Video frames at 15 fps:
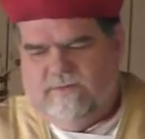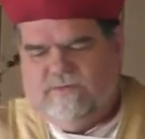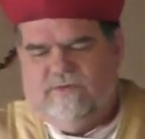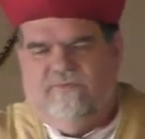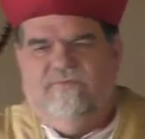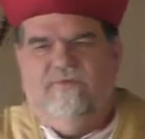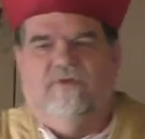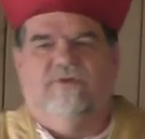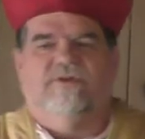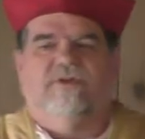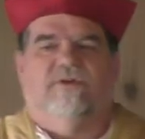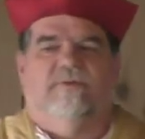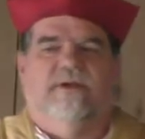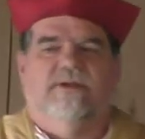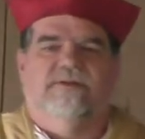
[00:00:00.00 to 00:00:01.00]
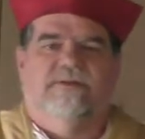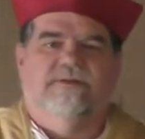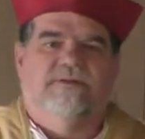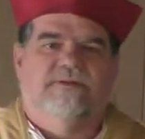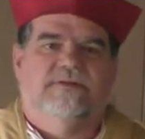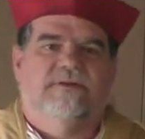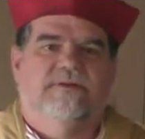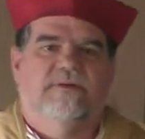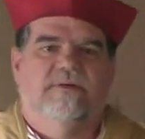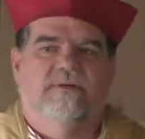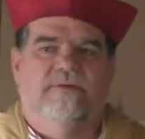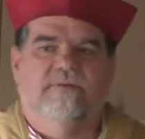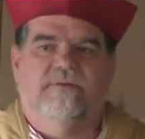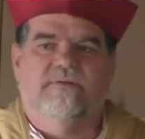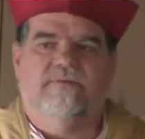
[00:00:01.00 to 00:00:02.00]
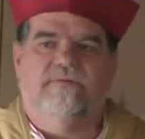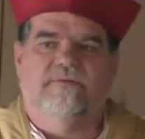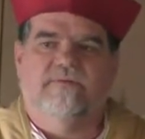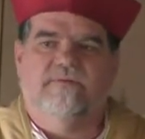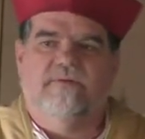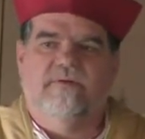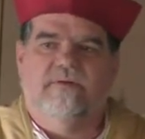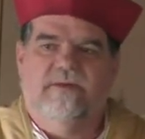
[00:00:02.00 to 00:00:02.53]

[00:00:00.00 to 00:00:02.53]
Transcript: So a few considerations on this